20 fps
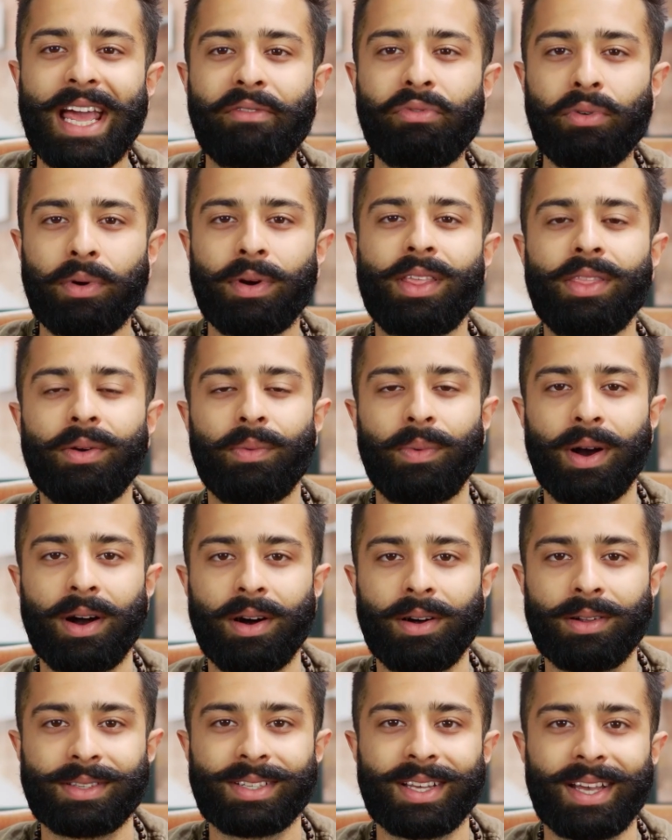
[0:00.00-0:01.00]
everyone in the
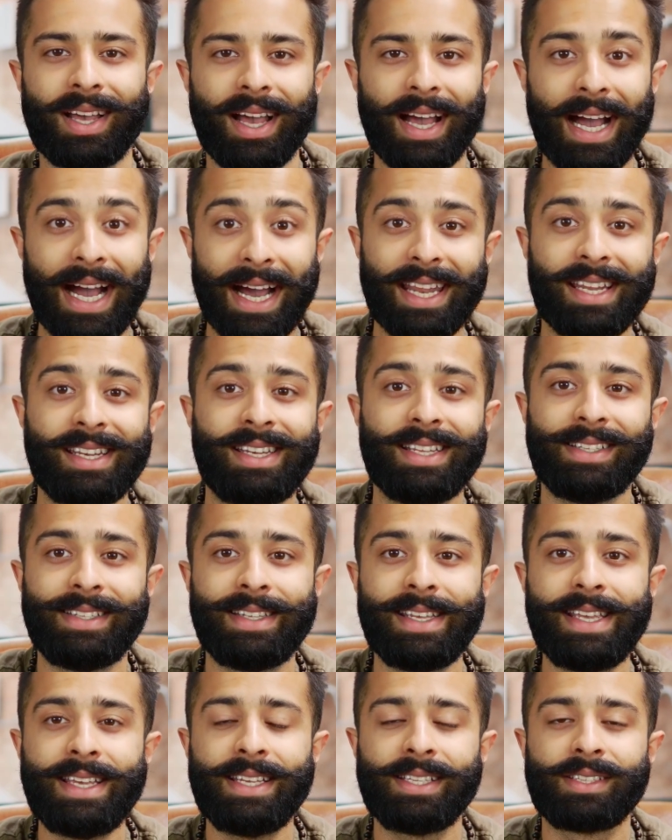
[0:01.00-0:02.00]
world had a
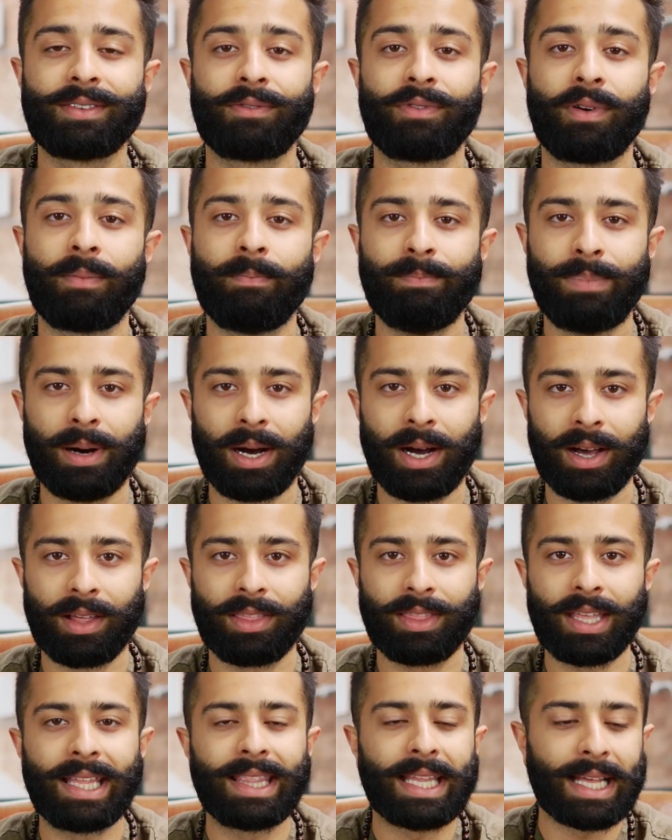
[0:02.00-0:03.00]
disease from
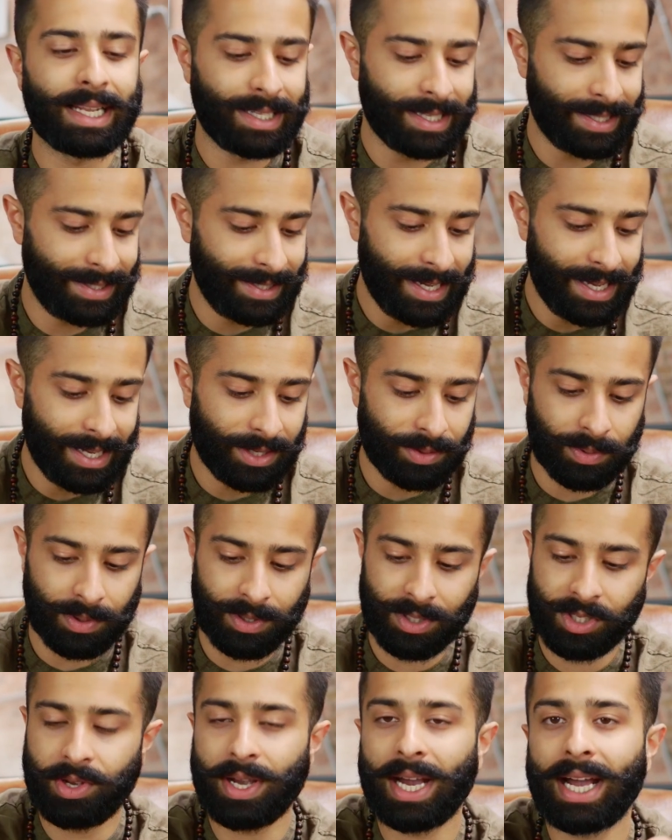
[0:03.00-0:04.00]
birth. And that disease
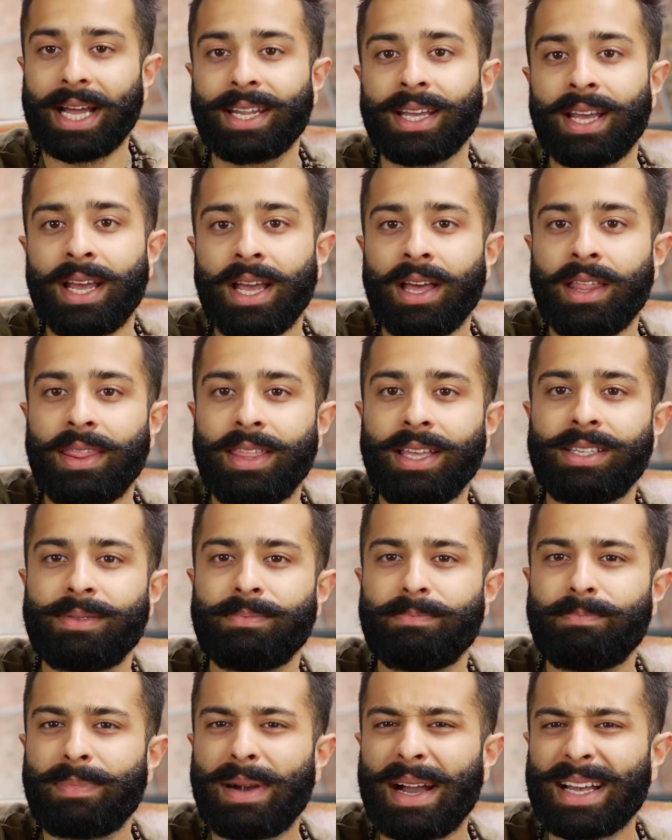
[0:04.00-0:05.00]
was, you had these
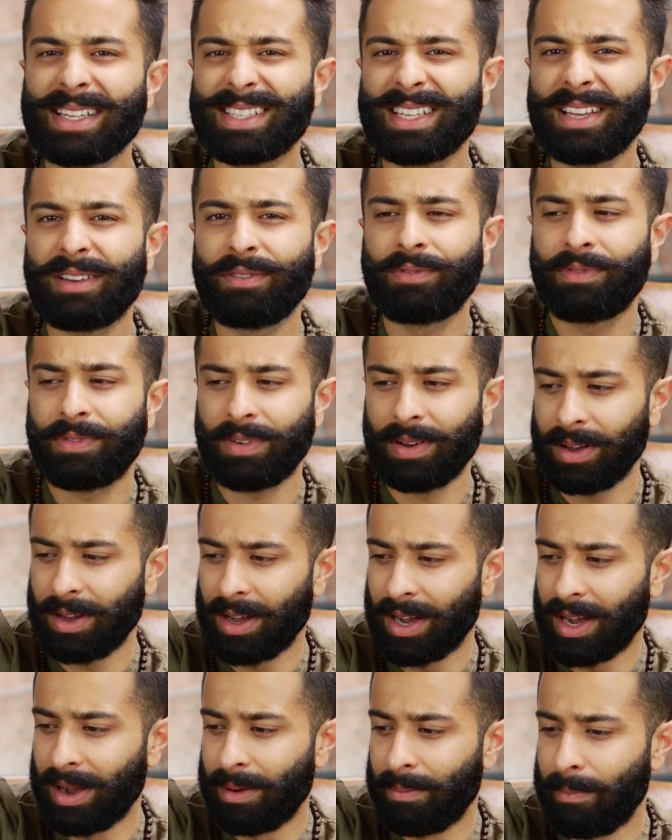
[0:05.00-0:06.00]
massive
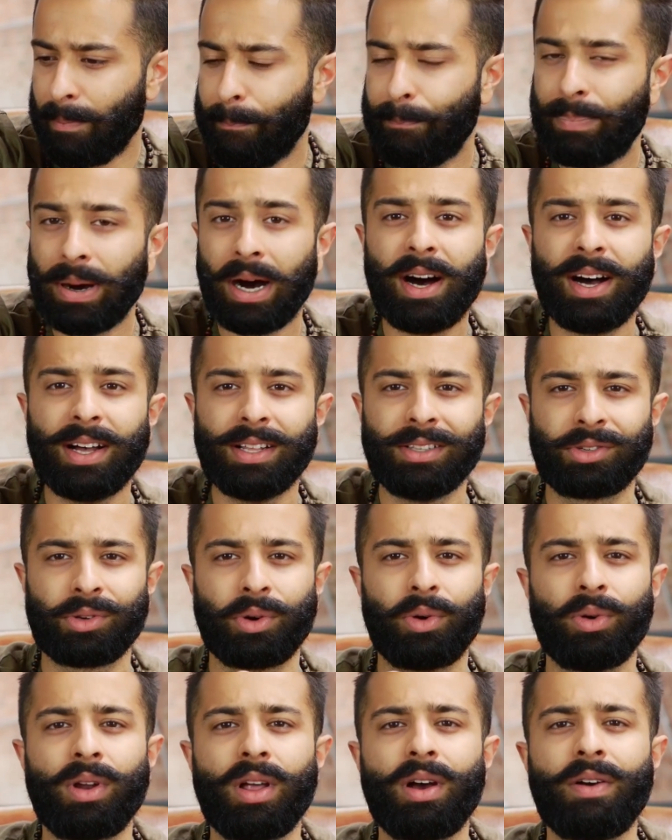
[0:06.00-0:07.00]
burns
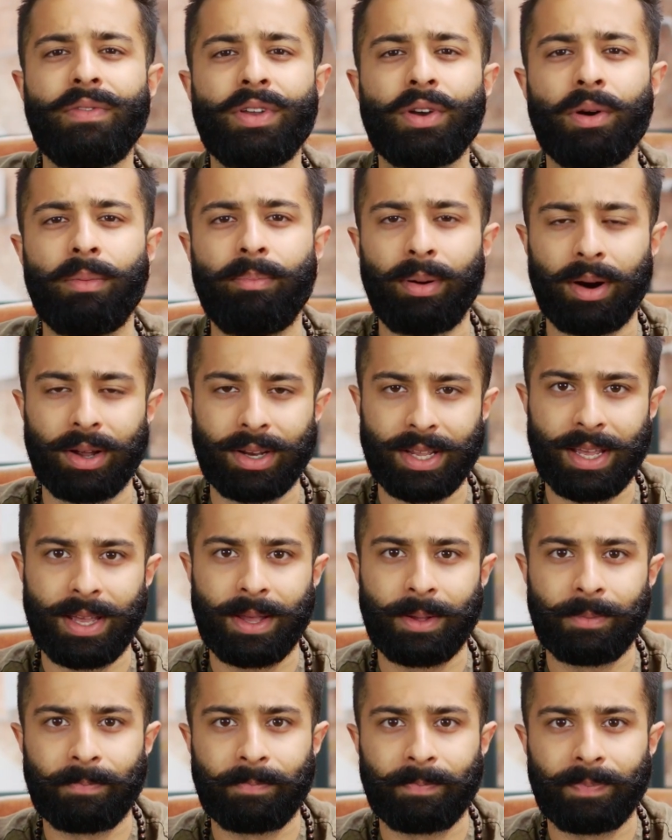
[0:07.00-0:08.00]
all over your body.
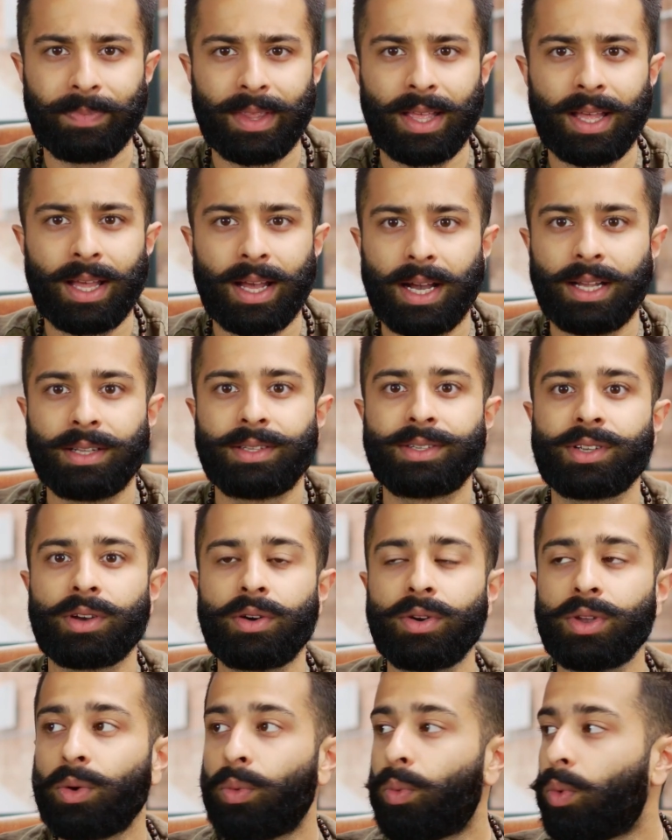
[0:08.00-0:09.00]
And so
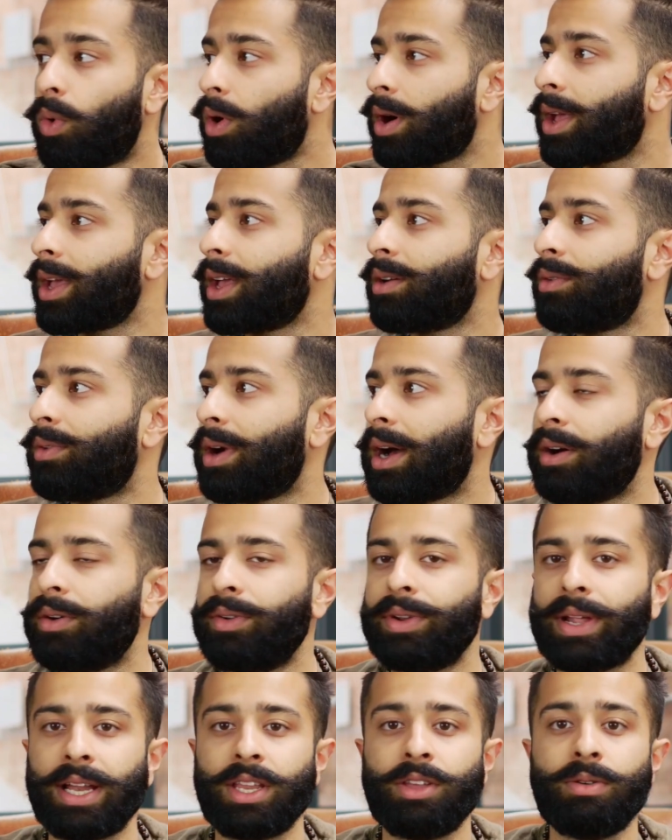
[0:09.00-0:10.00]
you're walking
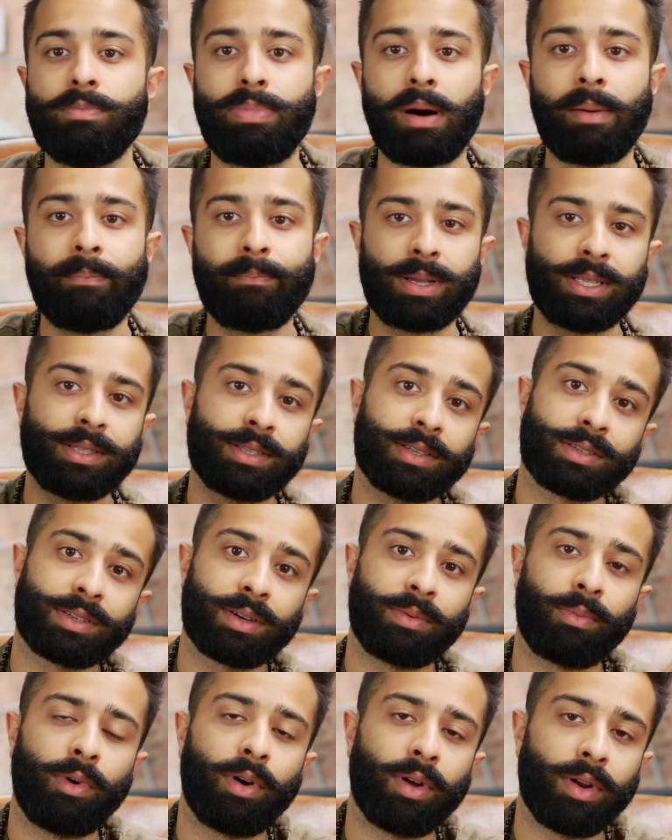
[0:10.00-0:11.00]
around and you bump into
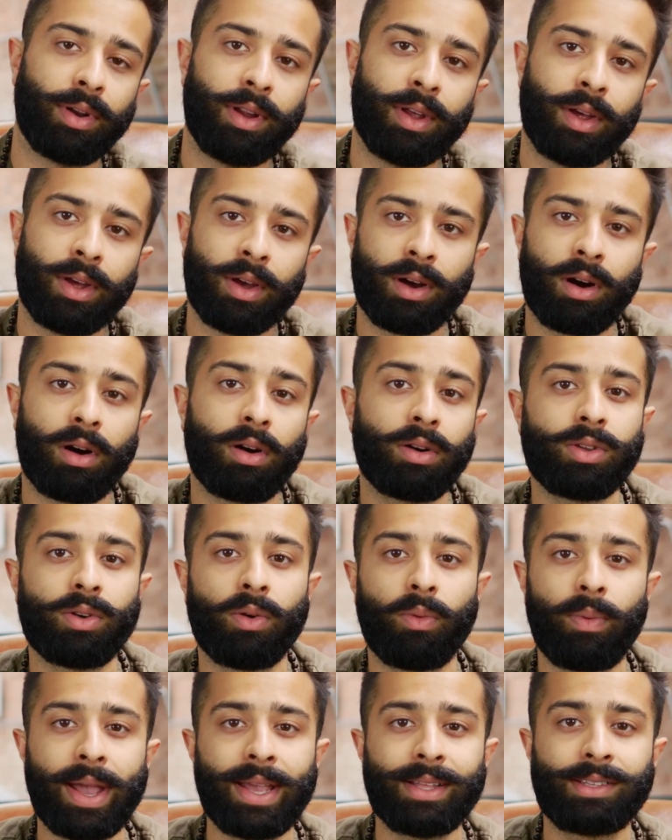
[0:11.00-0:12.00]
someone on
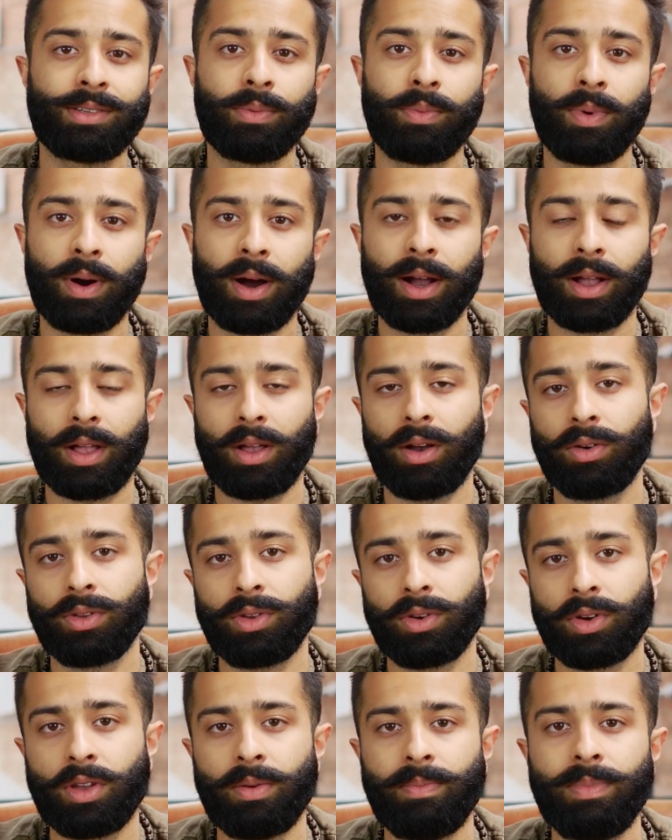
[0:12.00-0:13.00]
your way to work, on
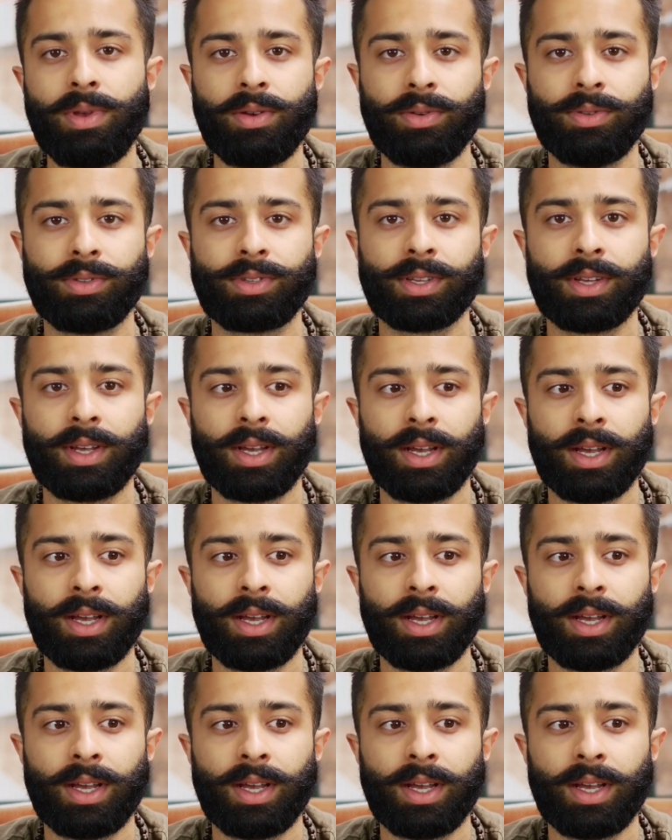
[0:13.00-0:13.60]
your commute,